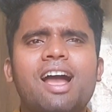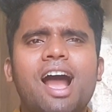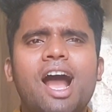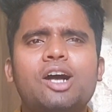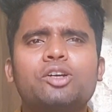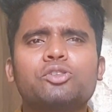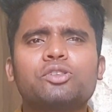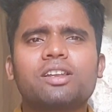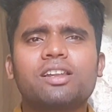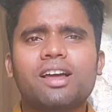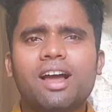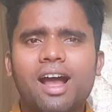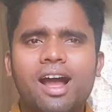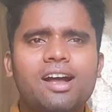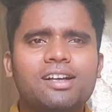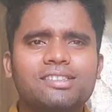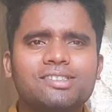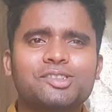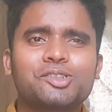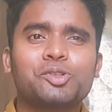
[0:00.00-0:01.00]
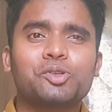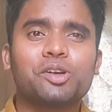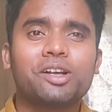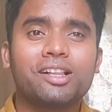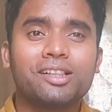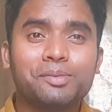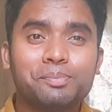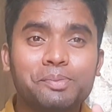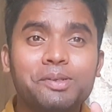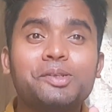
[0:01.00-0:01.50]
as well as to
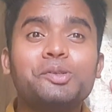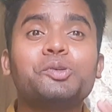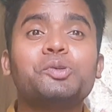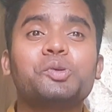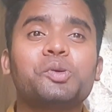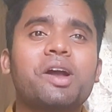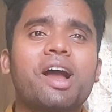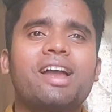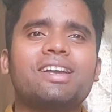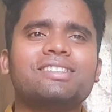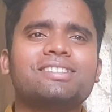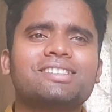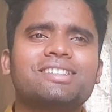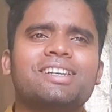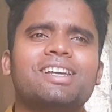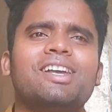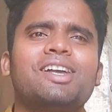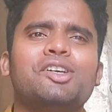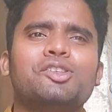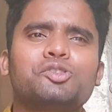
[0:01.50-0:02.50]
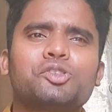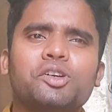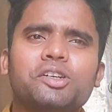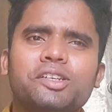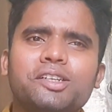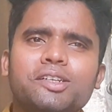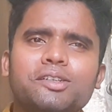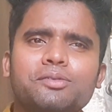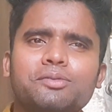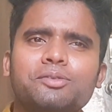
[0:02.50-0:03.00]
help you guys. So
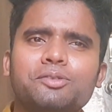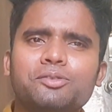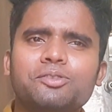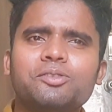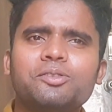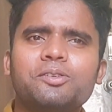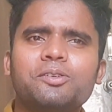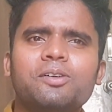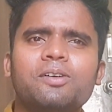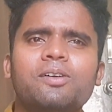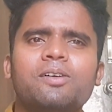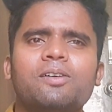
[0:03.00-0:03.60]
if you